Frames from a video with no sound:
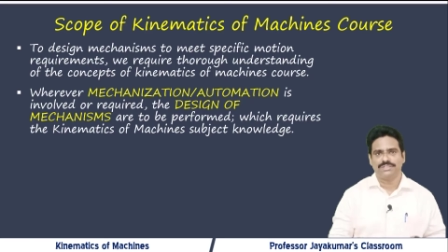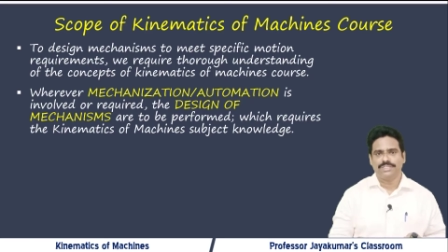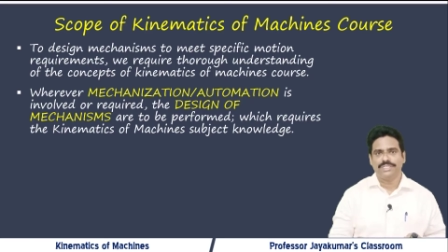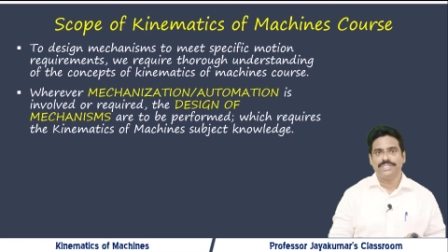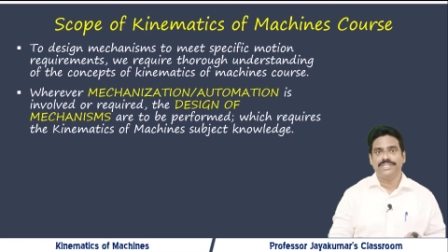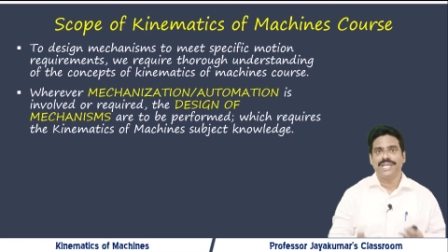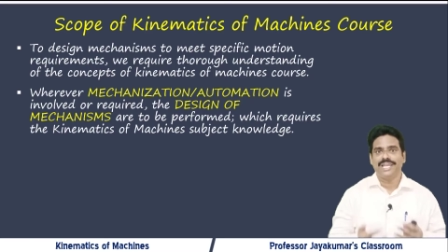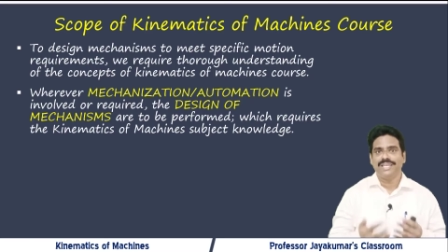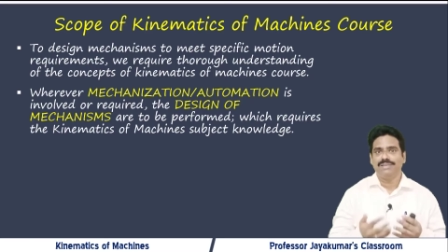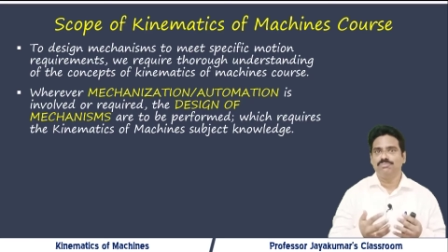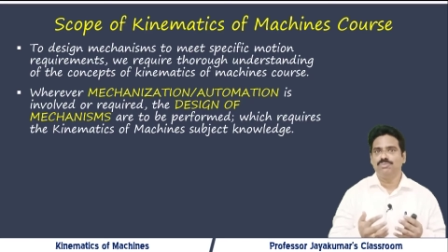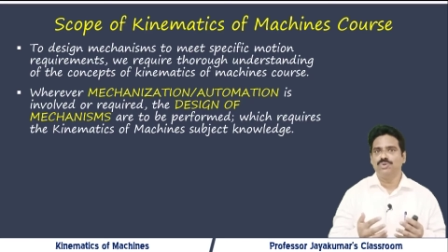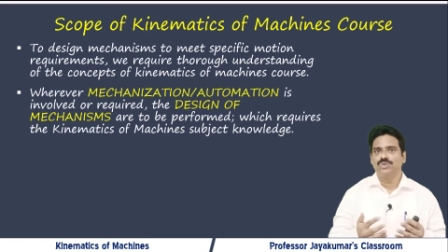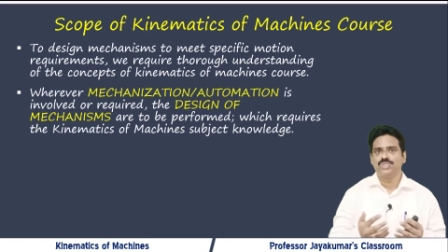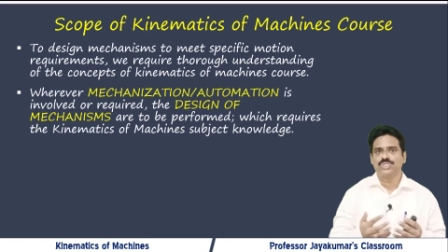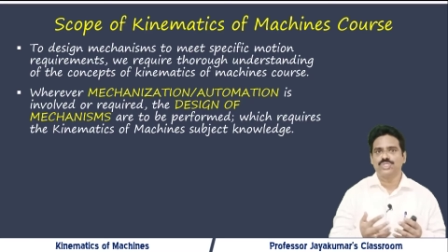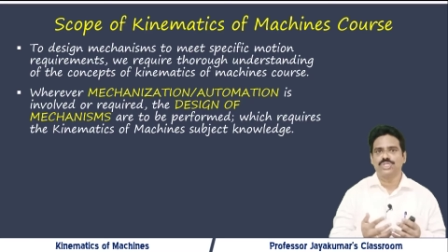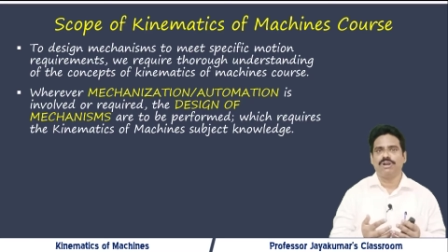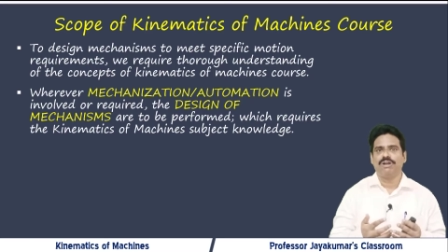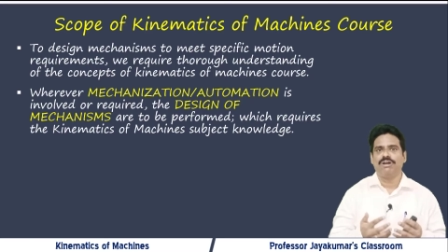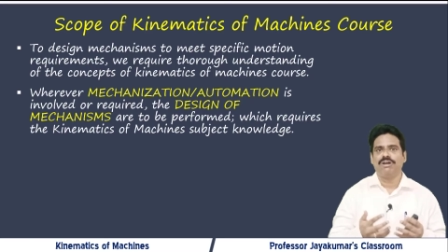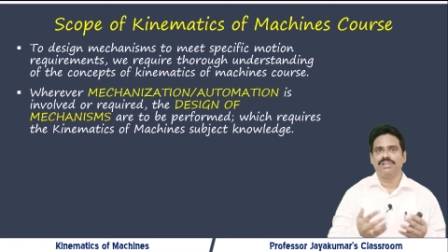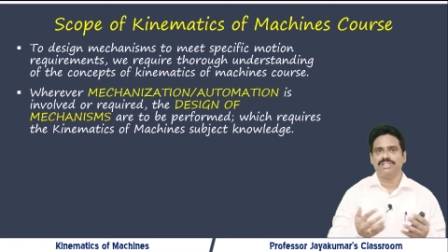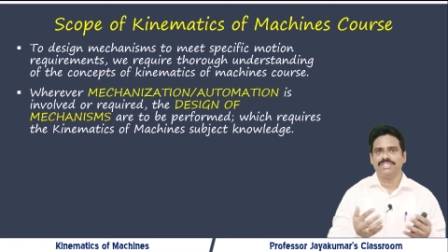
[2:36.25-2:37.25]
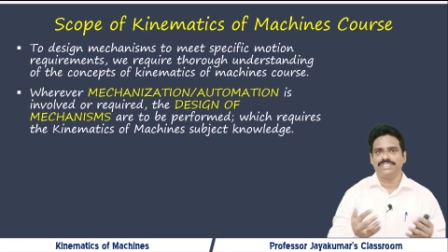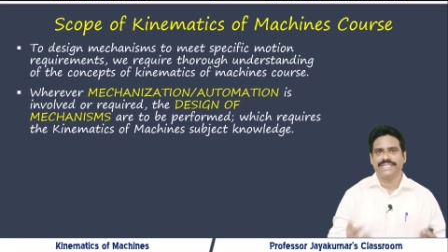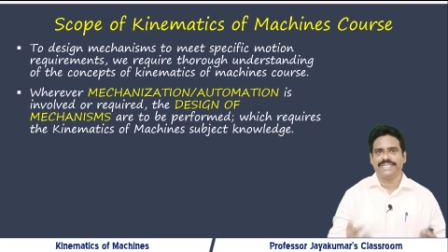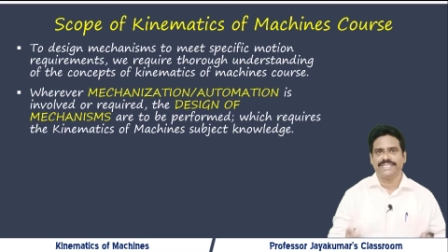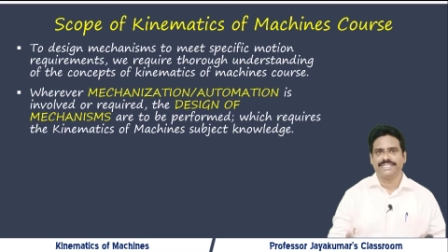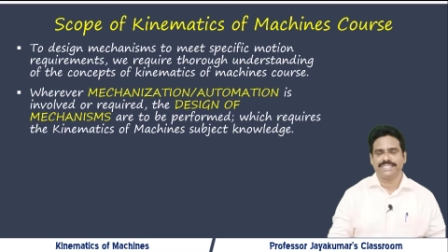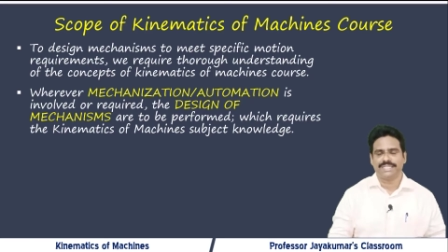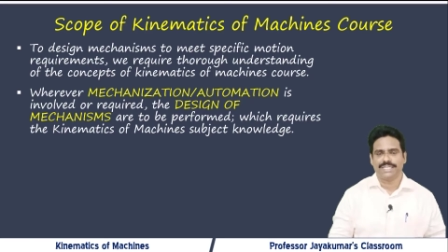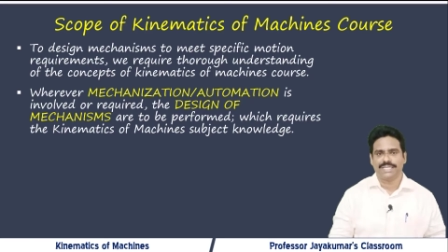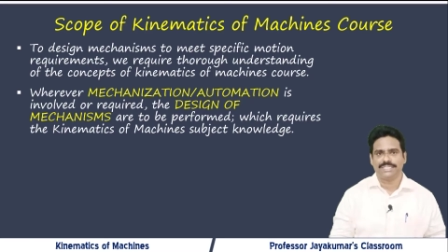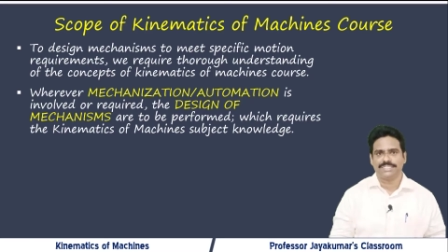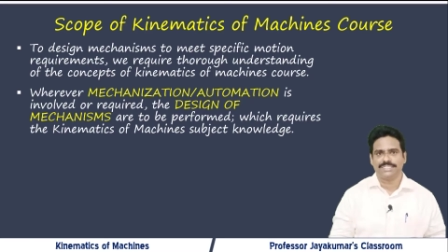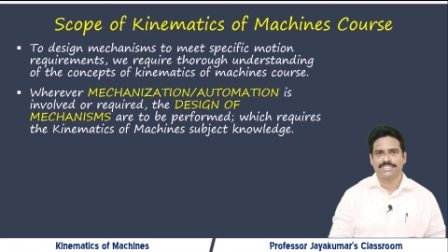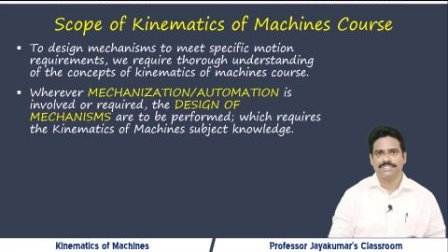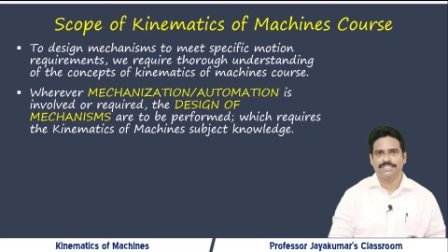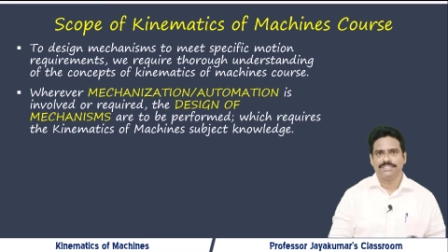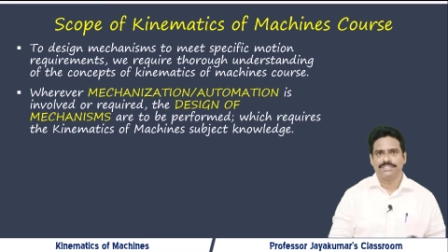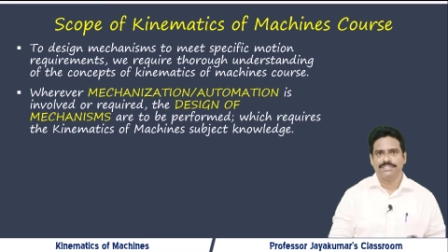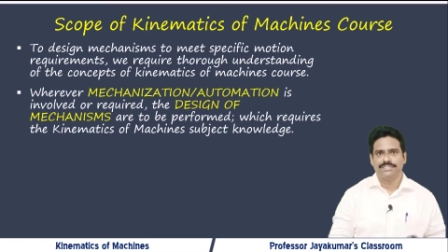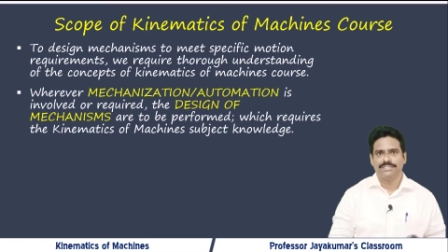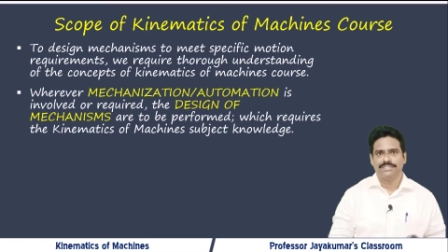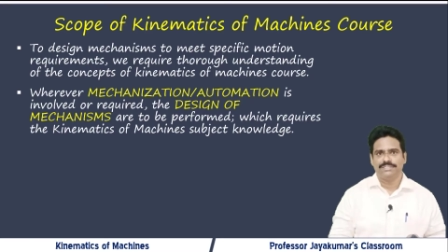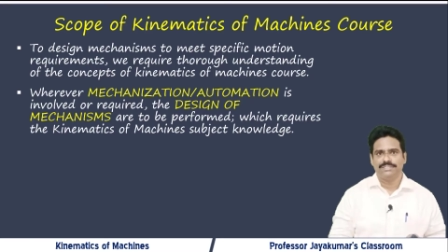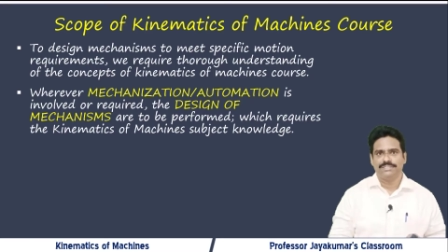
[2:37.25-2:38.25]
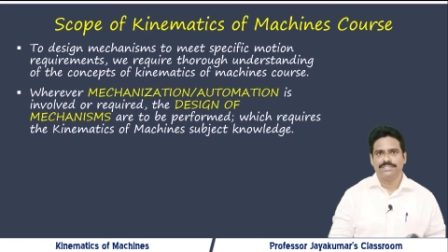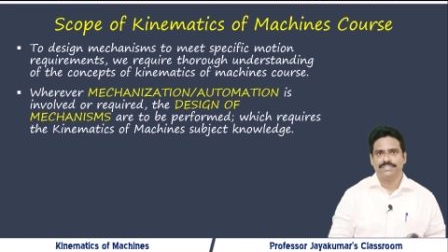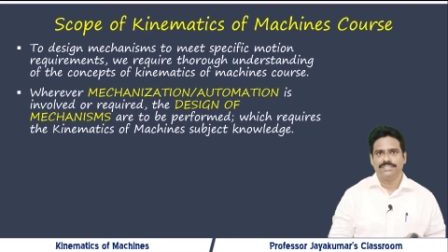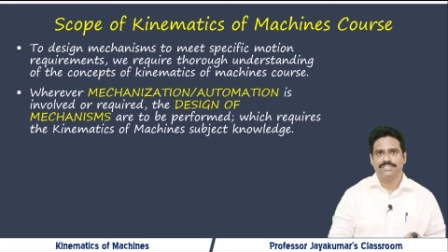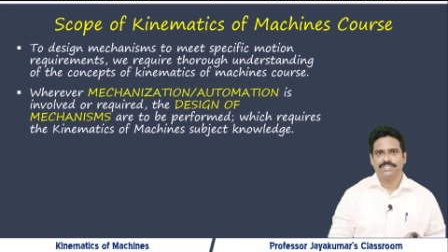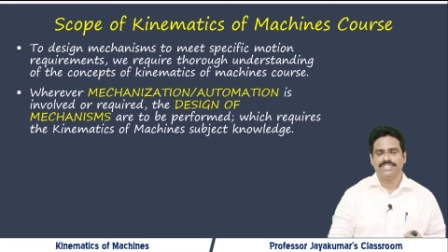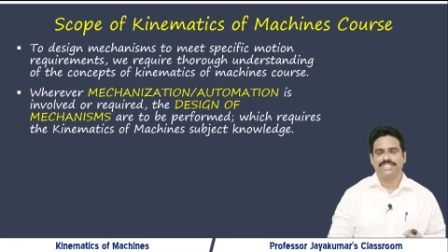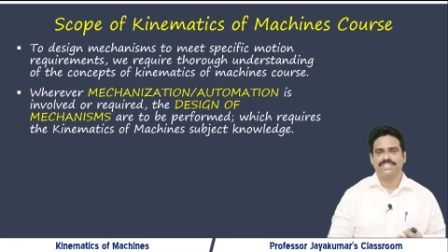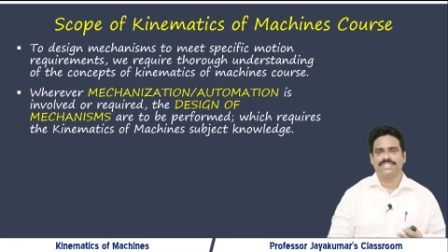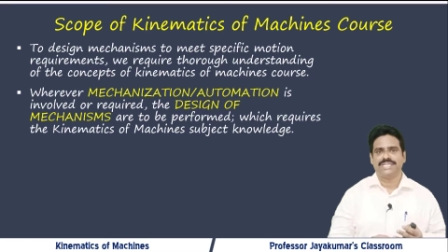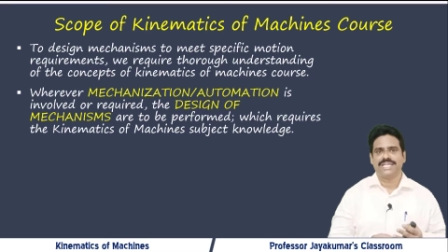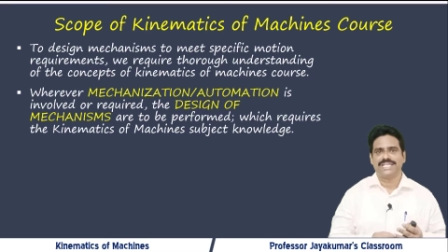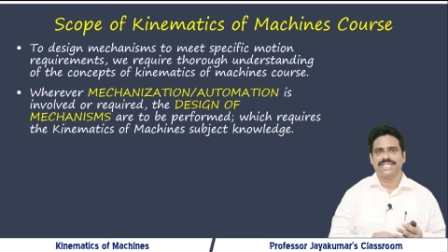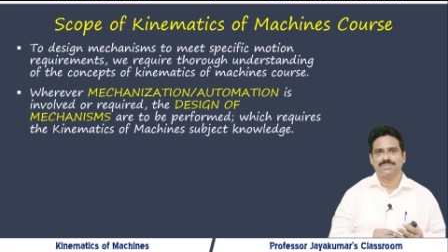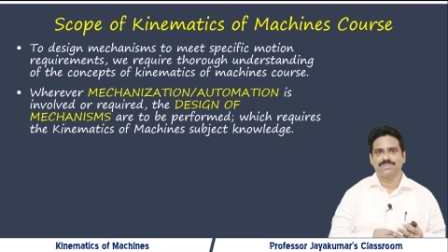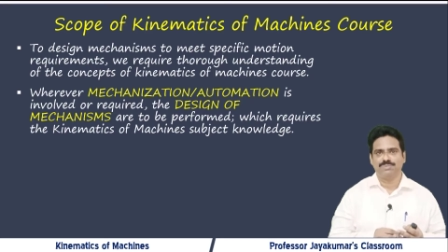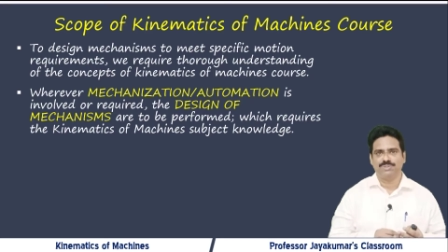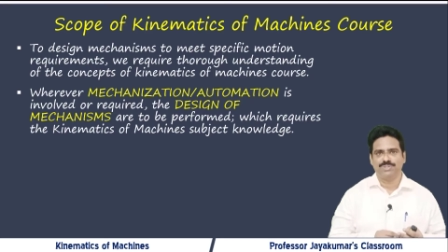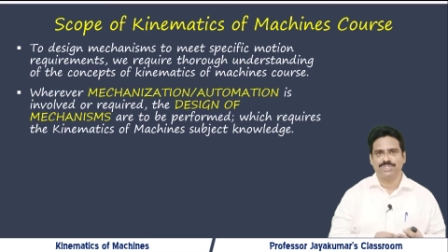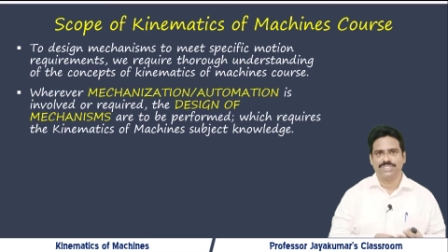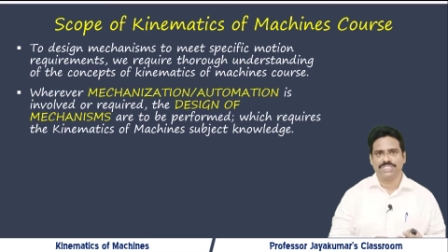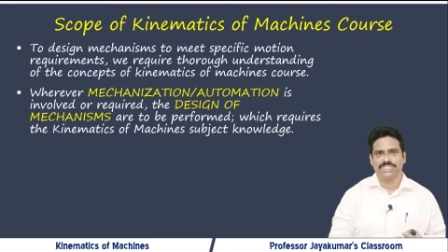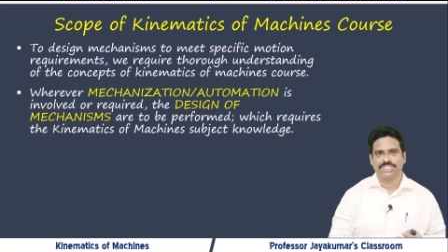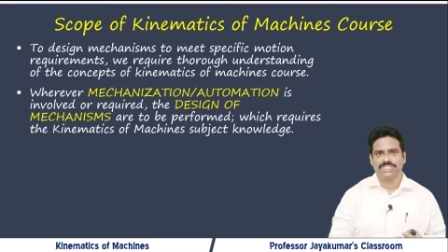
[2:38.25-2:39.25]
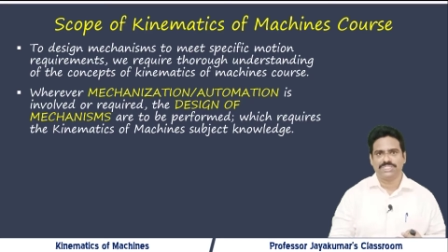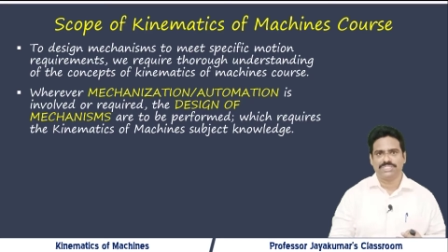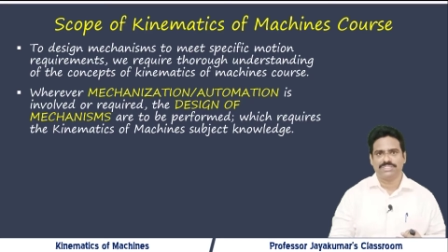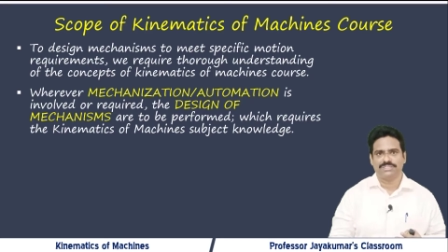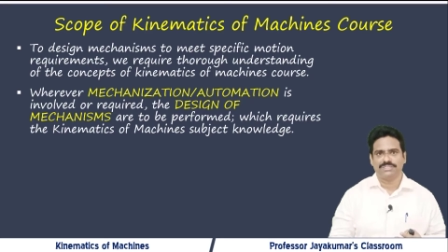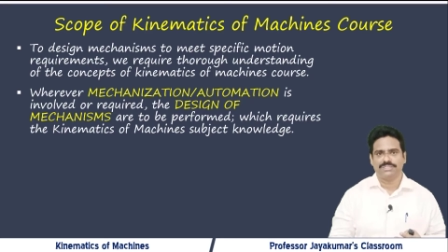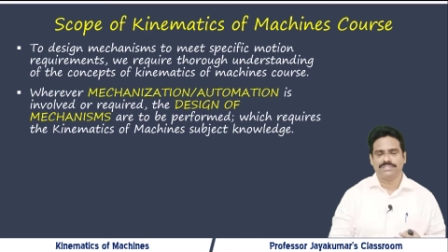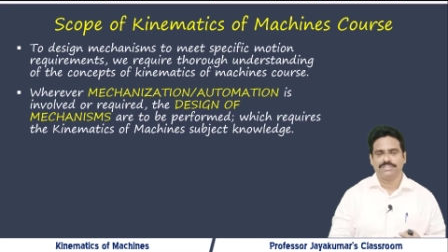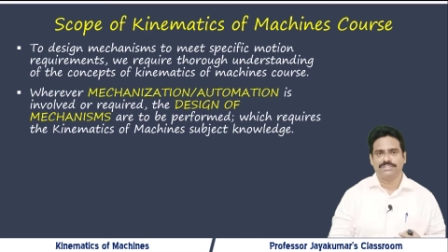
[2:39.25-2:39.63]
in almost all sectors, in transportation,